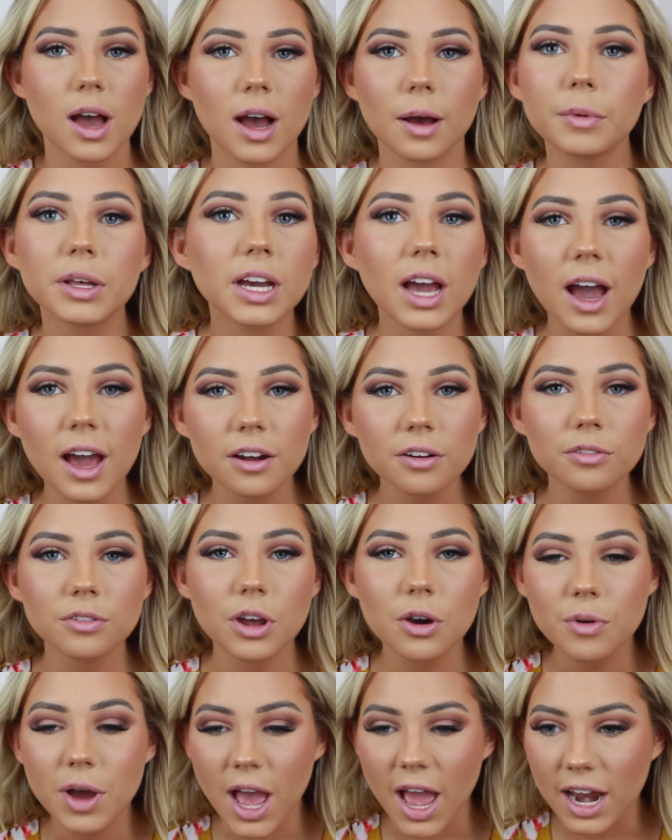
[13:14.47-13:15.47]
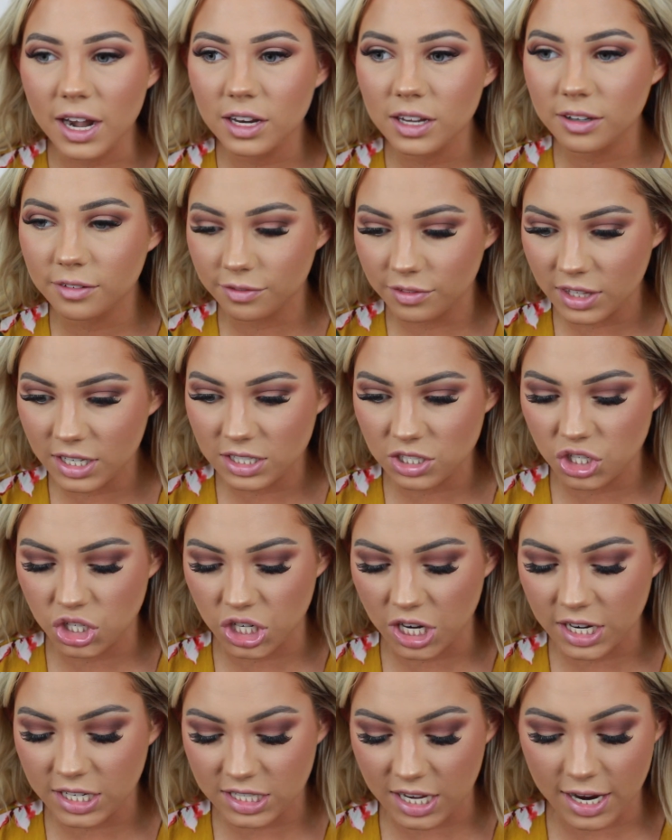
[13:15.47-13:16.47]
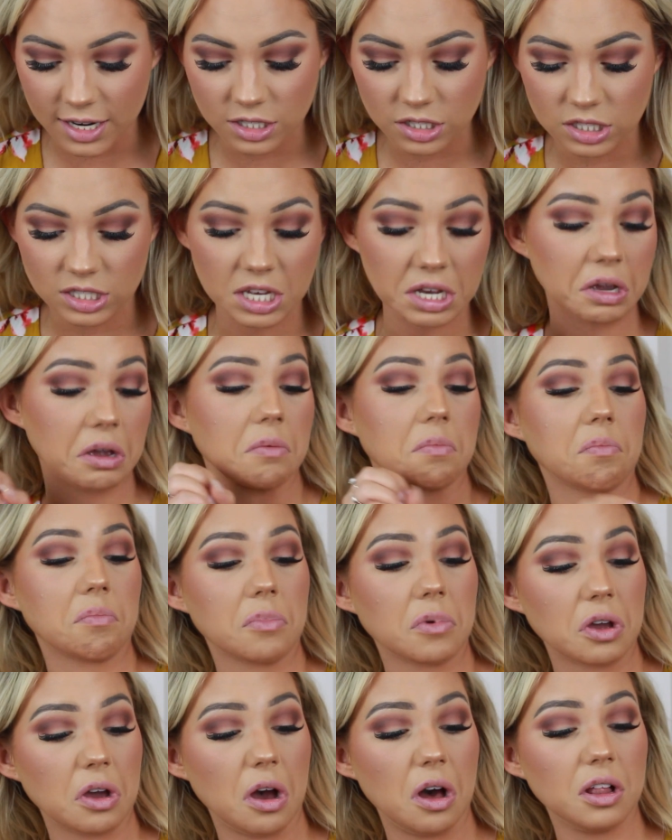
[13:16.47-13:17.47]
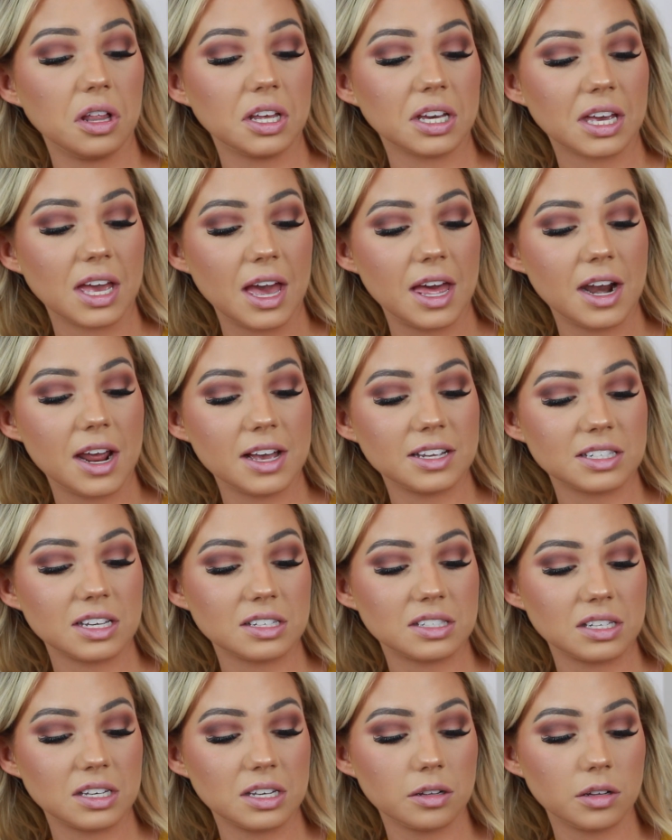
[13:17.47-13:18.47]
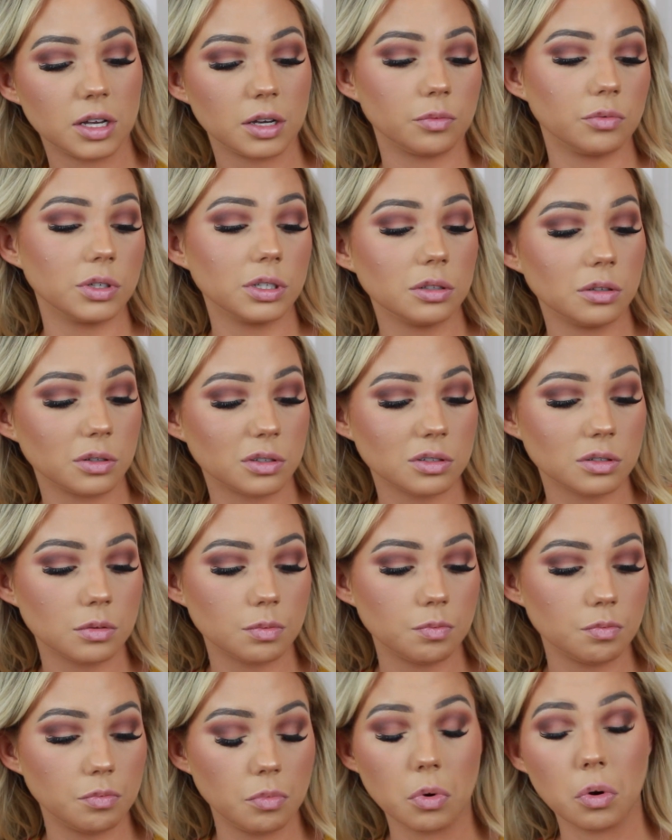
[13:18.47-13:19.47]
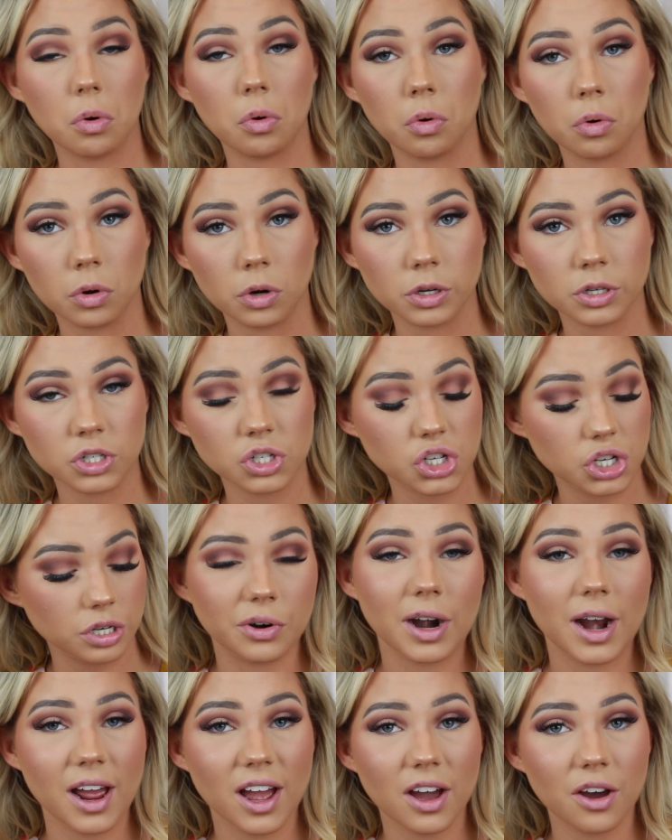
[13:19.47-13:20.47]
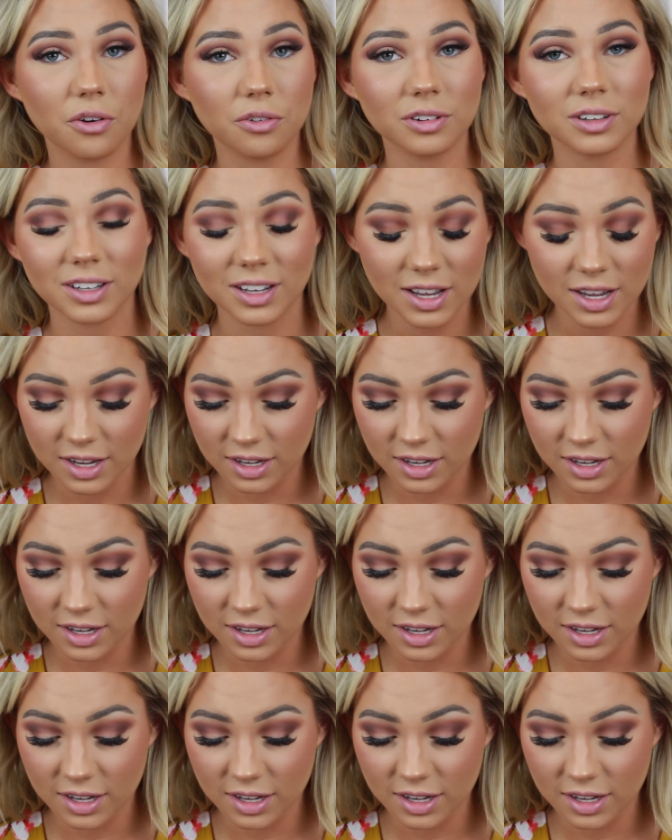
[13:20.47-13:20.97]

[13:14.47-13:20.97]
I'm like, I don't know any of these shades. I just like call it kind of as I see it, like, oh, it looks orange, brown.